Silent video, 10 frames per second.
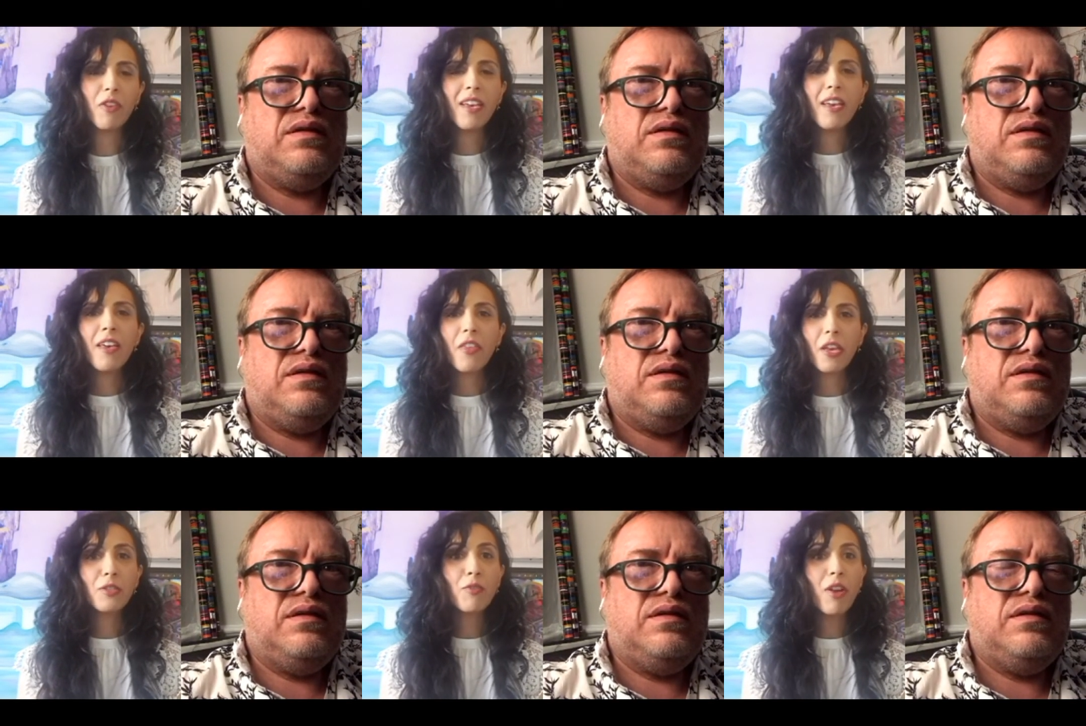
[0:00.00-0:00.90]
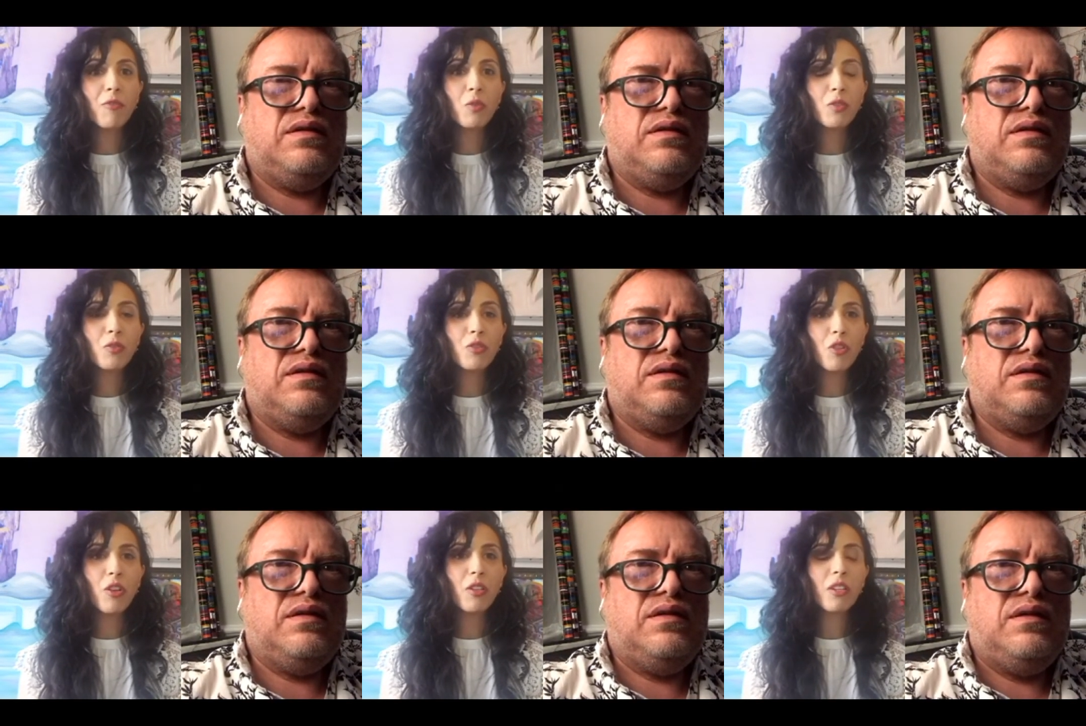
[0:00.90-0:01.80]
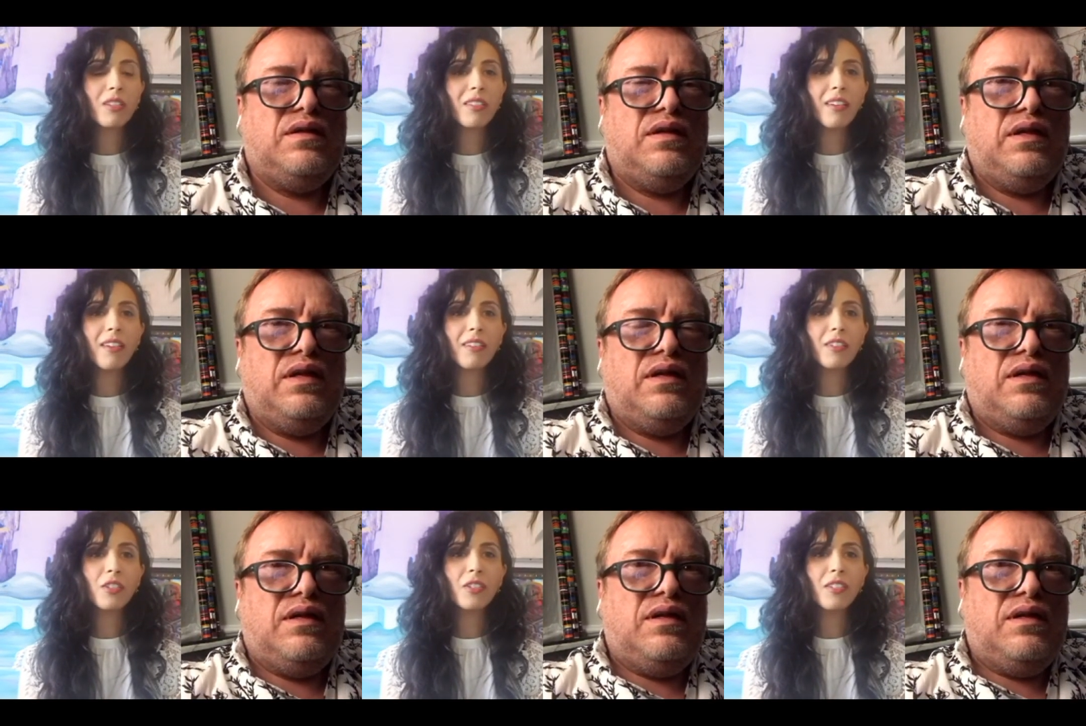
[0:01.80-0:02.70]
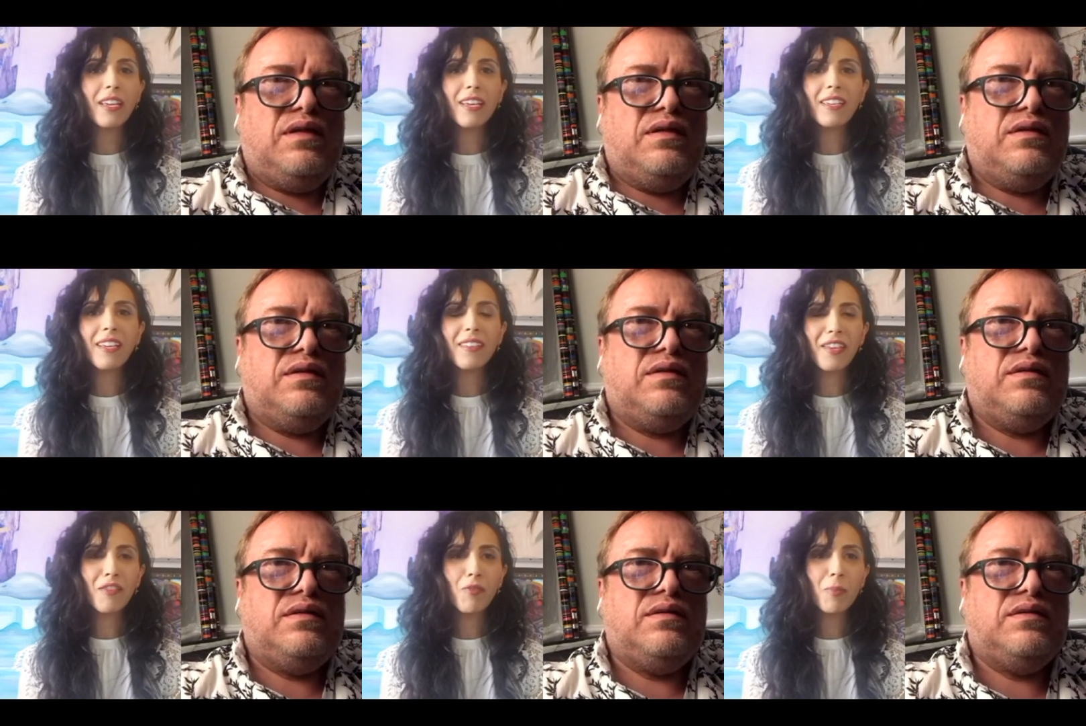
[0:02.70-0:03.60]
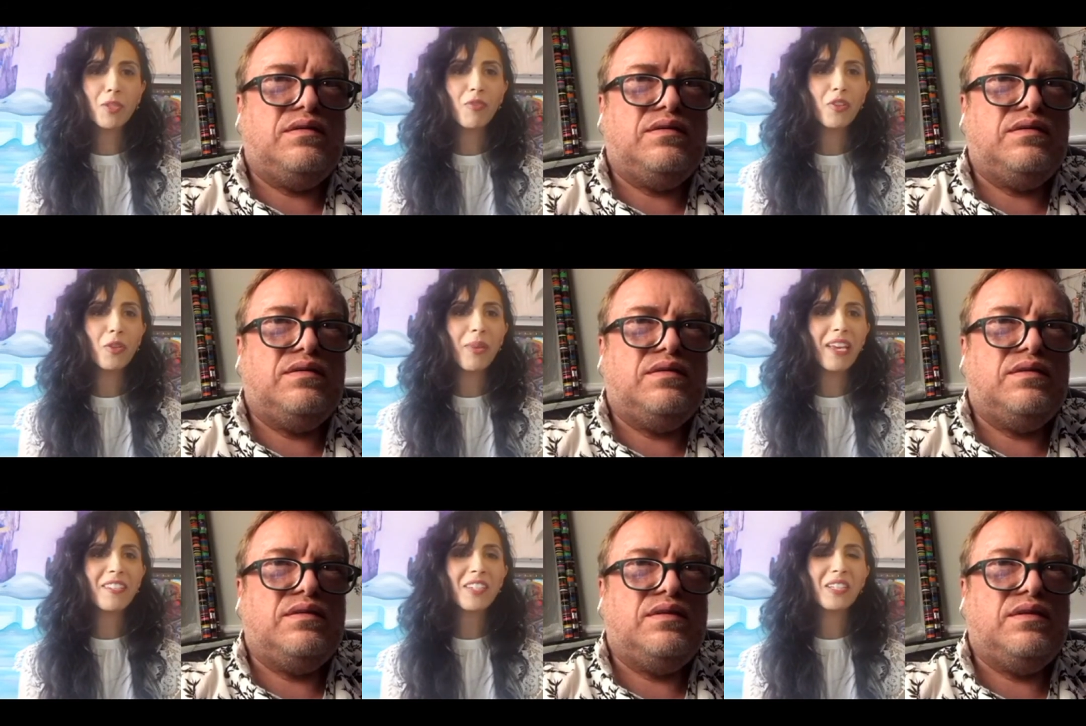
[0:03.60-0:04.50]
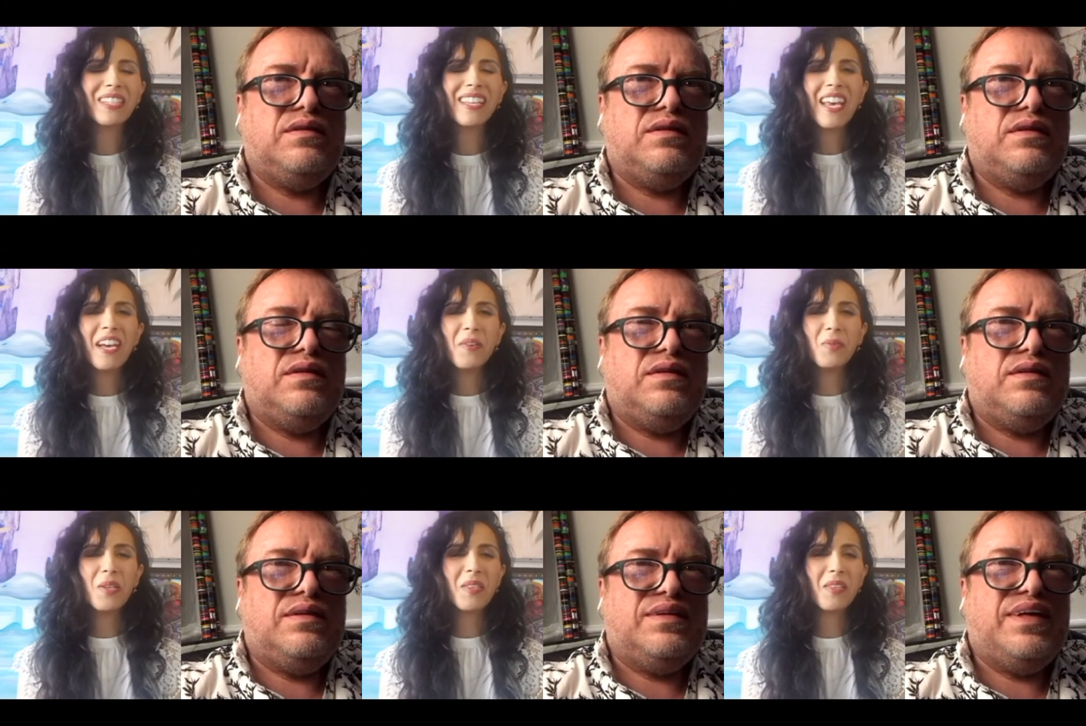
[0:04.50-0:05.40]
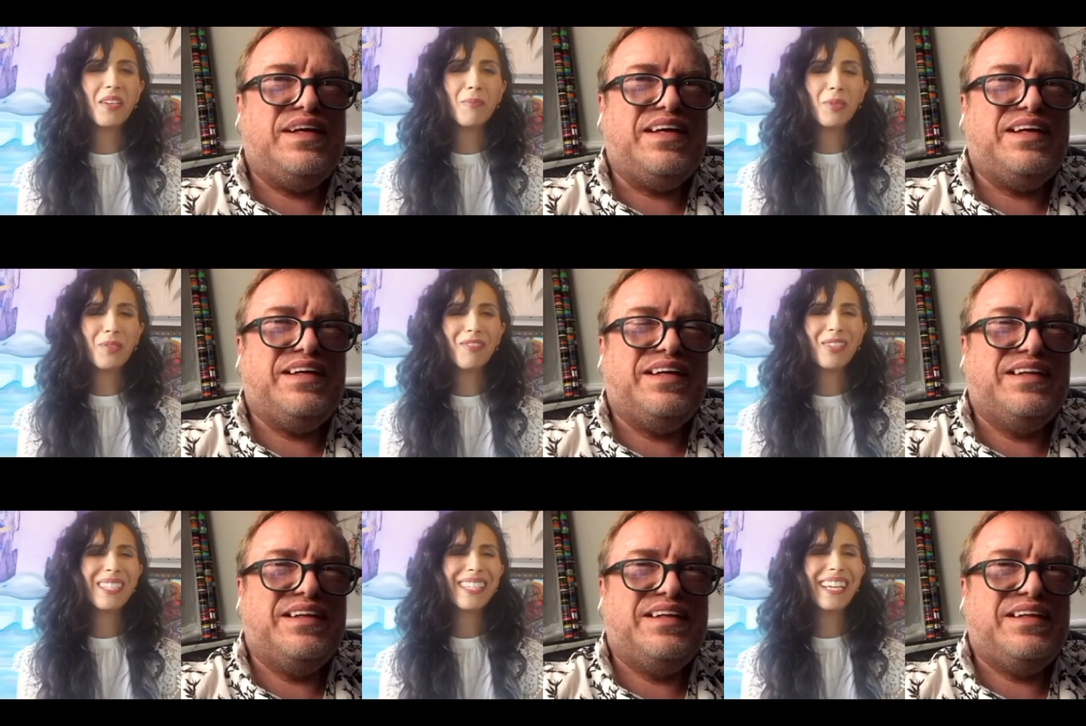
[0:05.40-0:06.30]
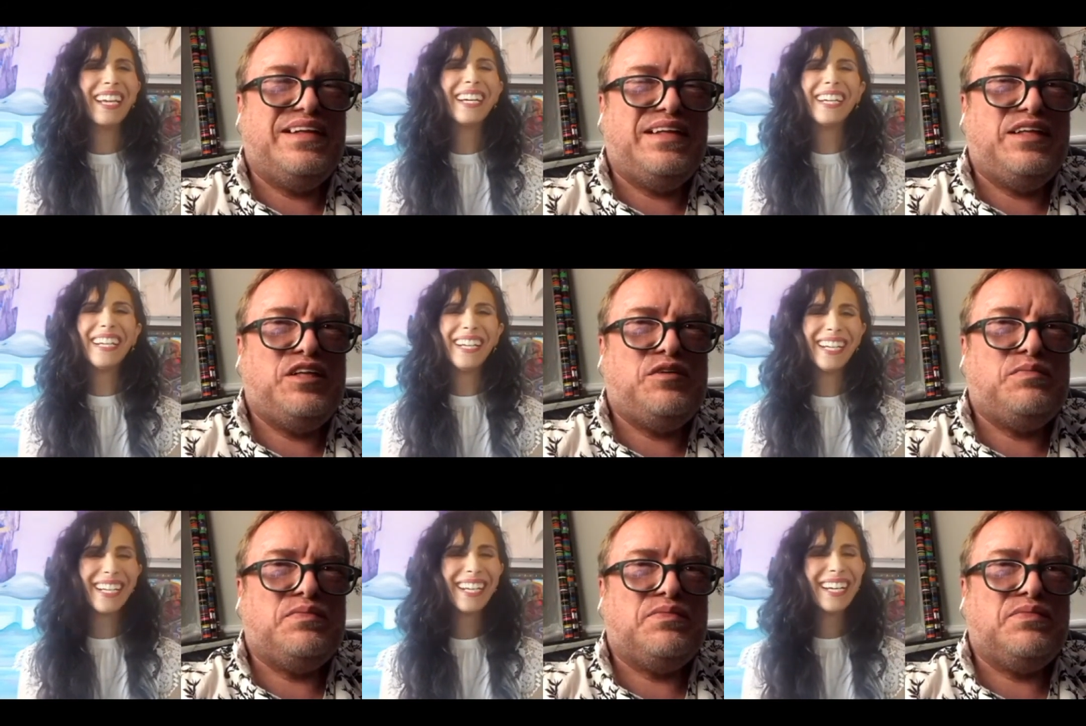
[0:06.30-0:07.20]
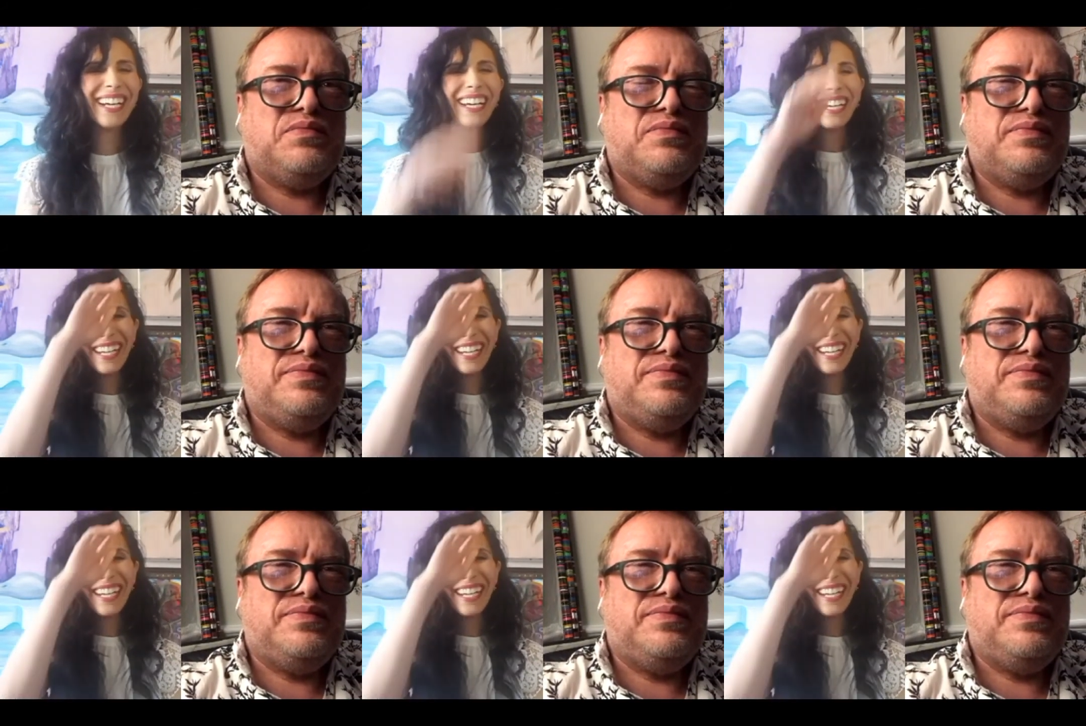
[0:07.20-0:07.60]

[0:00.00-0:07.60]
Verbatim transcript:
Speaker 1: Thanks to everyone who joined us here today. Thank you very much for your patience with both of us here.